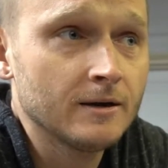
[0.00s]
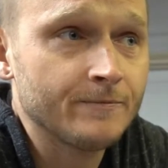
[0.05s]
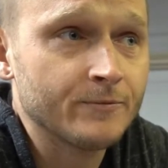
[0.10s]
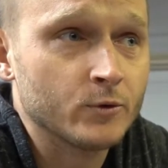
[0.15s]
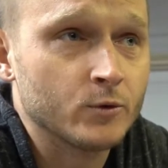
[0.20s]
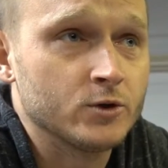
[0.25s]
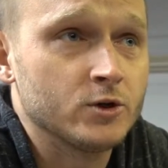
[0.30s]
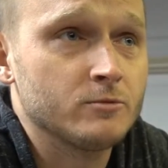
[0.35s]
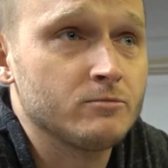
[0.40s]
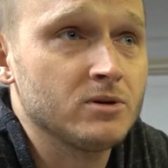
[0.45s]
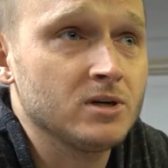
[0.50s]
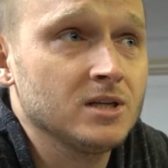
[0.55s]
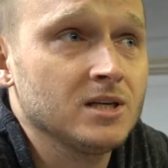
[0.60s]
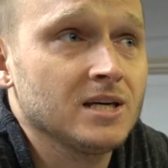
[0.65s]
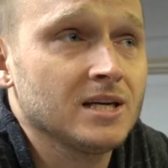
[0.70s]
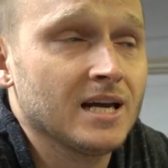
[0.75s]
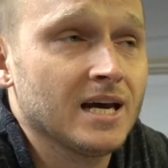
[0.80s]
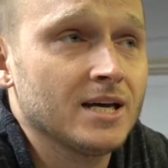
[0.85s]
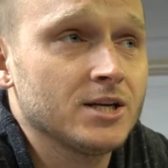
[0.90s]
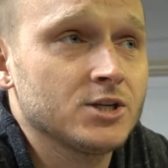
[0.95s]
When you're building
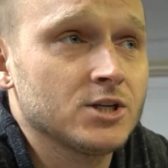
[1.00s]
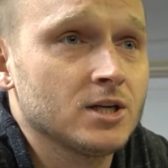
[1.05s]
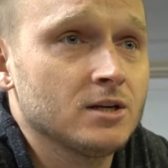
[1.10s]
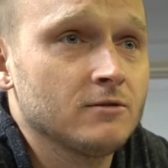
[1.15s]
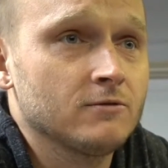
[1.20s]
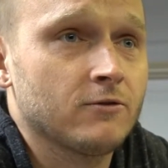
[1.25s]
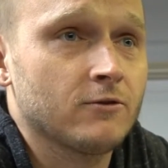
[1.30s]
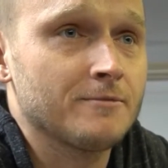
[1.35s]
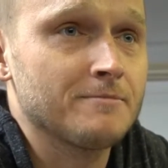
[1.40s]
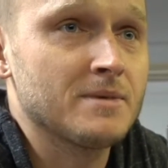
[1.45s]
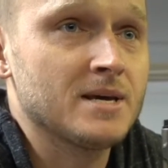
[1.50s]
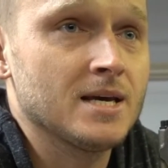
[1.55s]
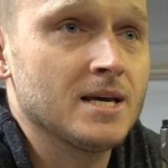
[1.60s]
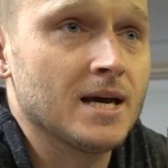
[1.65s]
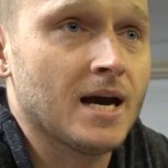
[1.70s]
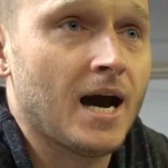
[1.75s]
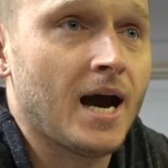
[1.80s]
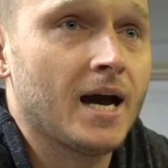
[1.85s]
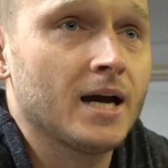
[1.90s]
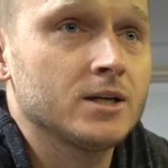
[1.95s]
an engine, for me,
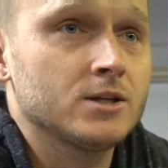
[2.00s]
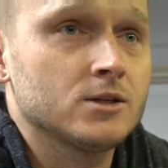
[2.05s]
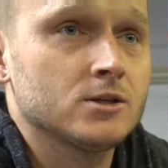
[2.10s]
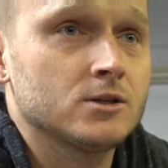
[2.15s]
I